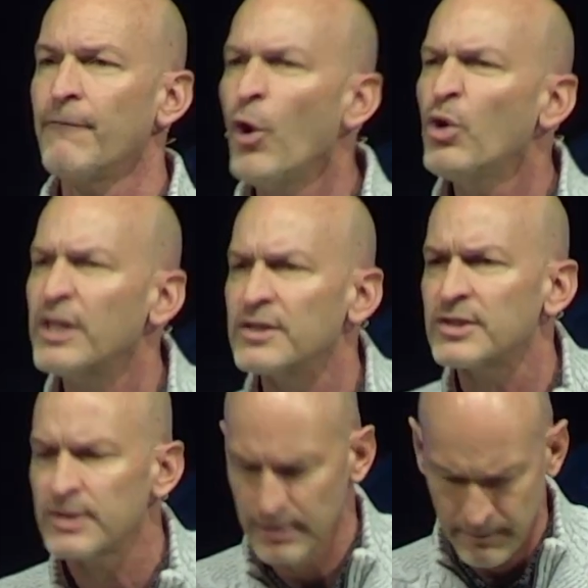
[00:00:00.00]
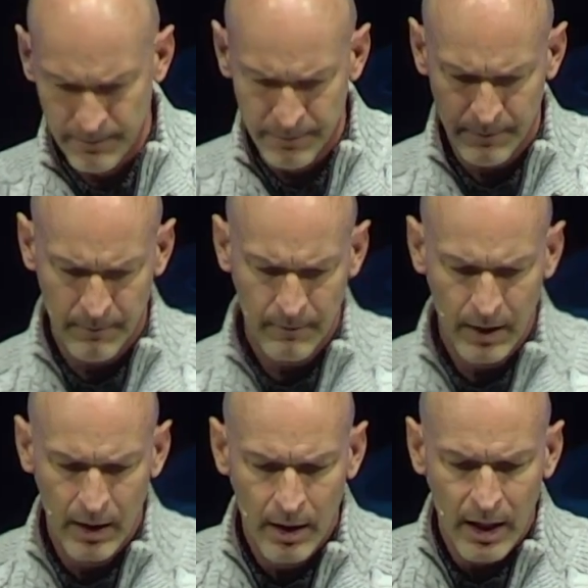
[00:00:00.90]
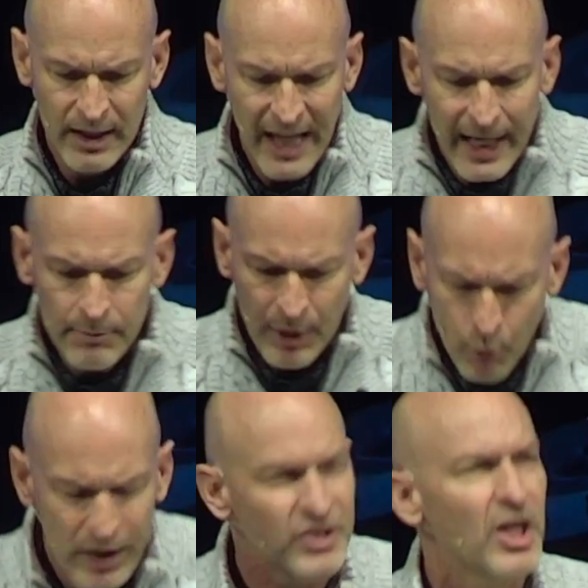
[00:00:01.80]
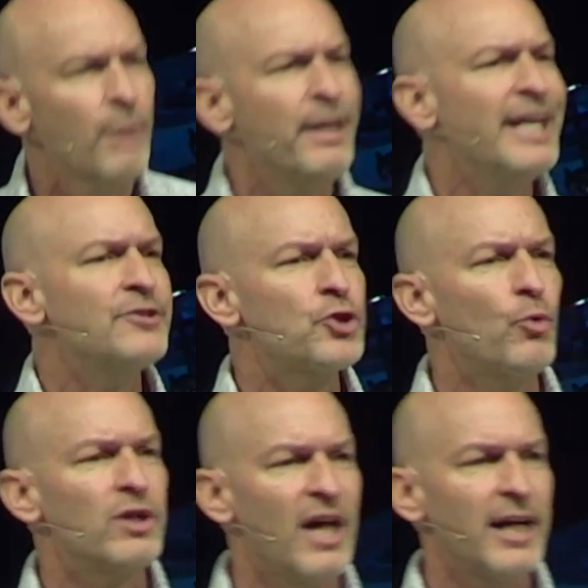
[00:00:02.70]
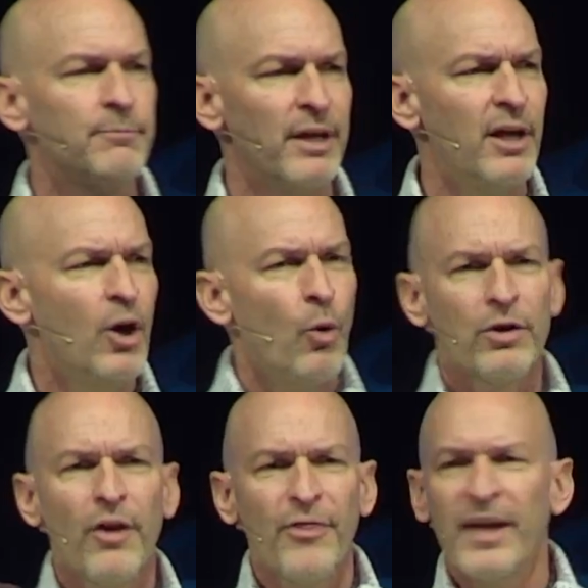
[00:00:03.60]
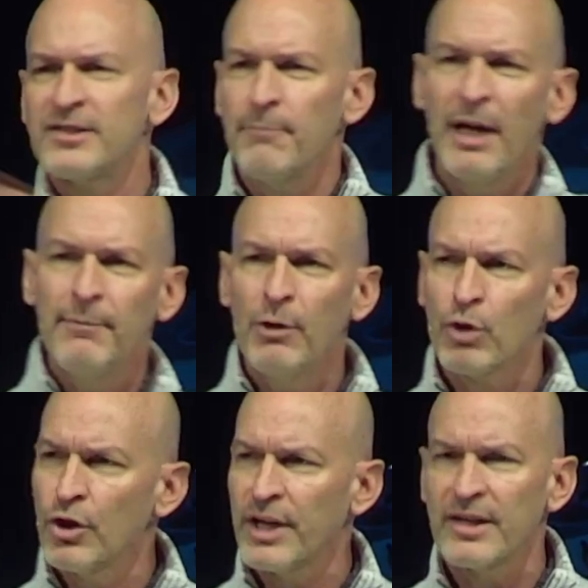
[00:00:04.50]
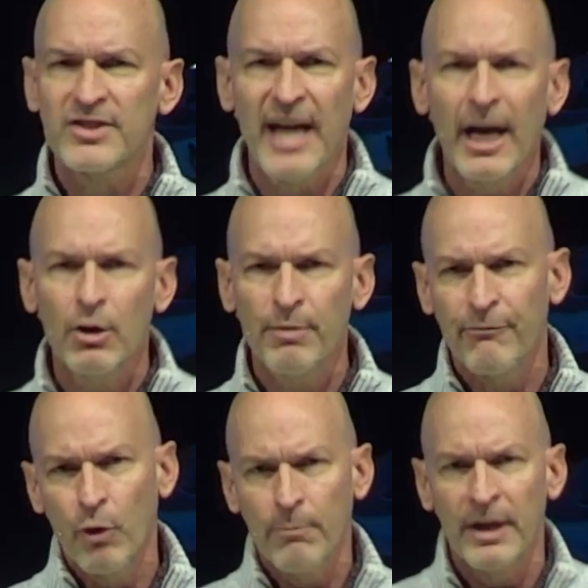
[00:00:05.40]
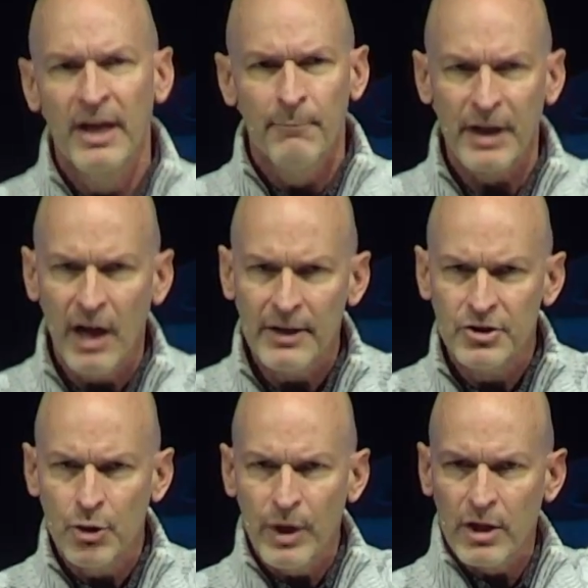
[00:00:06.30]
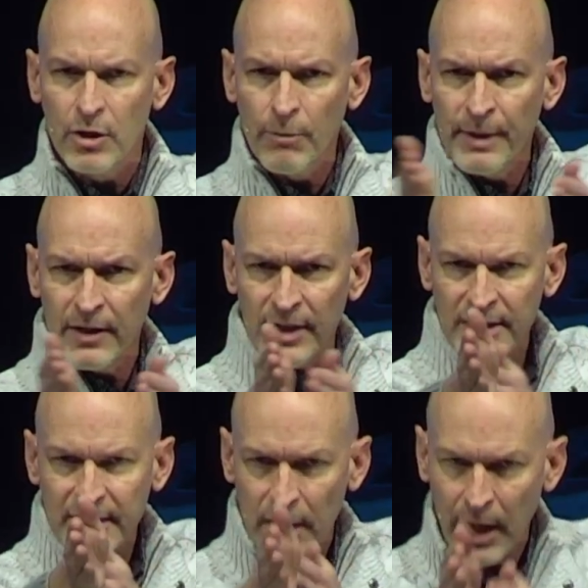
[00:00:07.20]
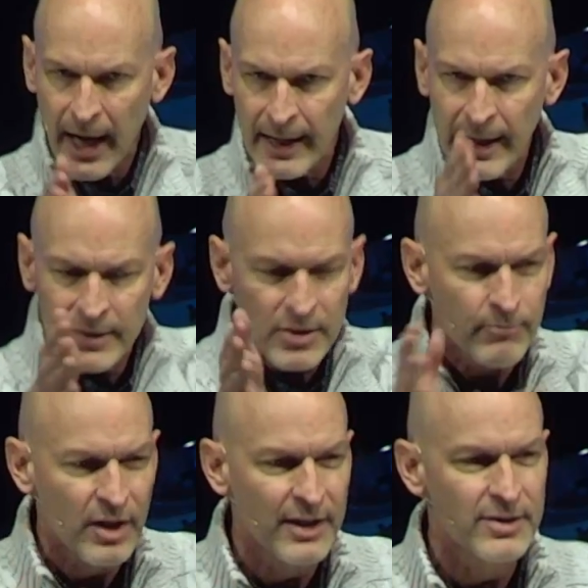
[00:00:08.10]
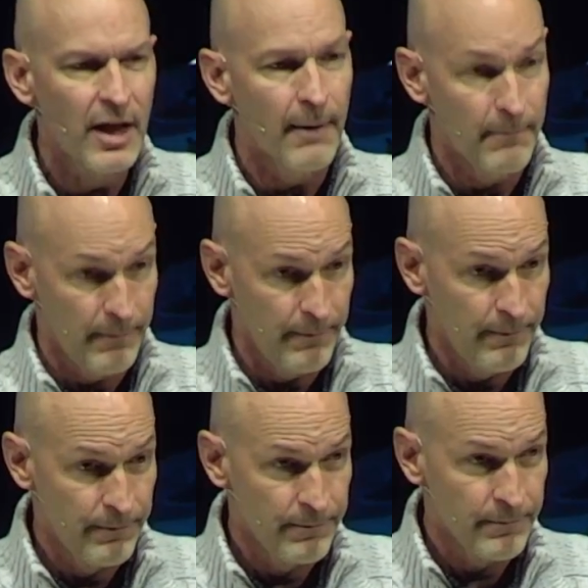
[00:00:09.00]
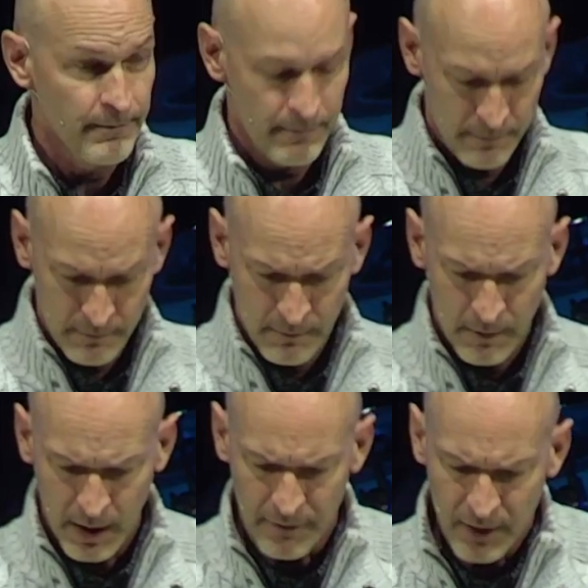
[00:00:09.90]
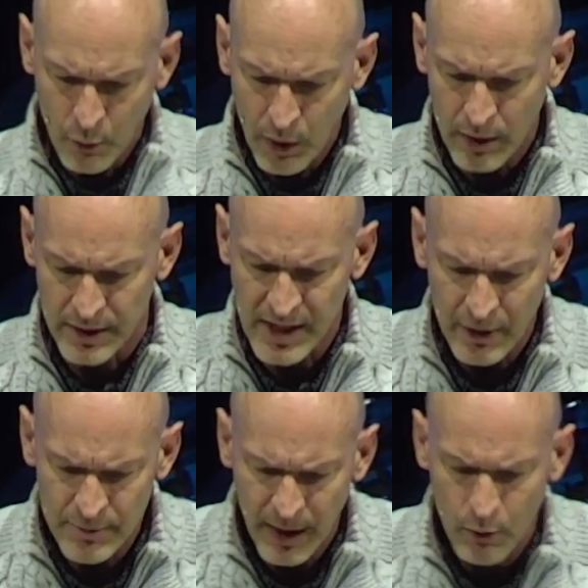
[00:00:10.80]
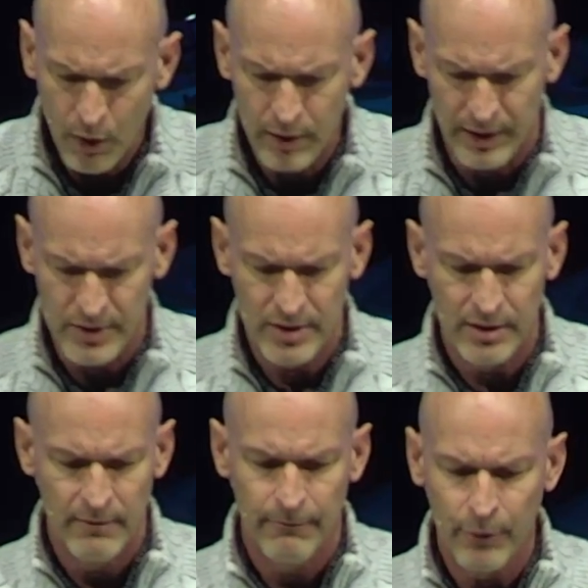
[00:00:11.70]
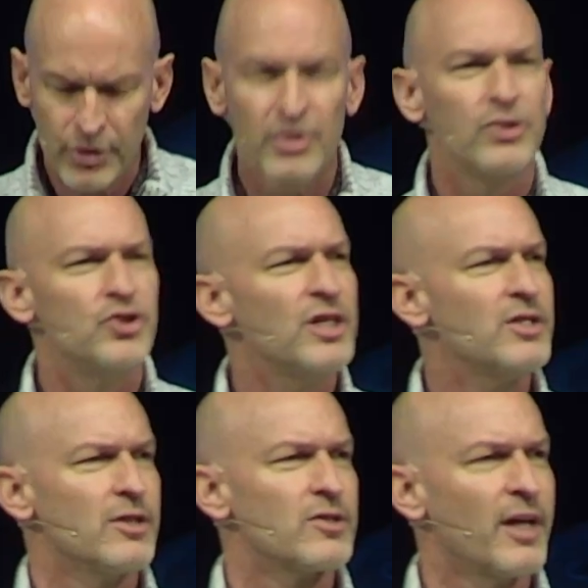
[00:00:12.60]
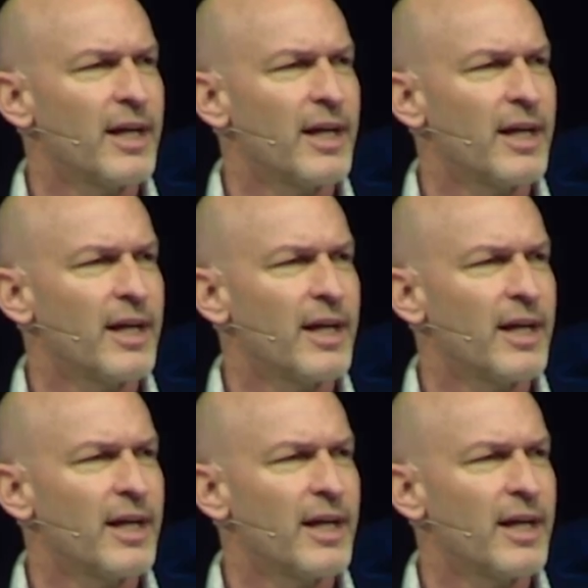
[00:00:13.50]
Focus. Alignment. What's coming into alignment? What are the things that maybe were looking scattered before, but God's doing a little bit of this? He's lining some things up. And then awareness. How's my awareness? First to Jesus.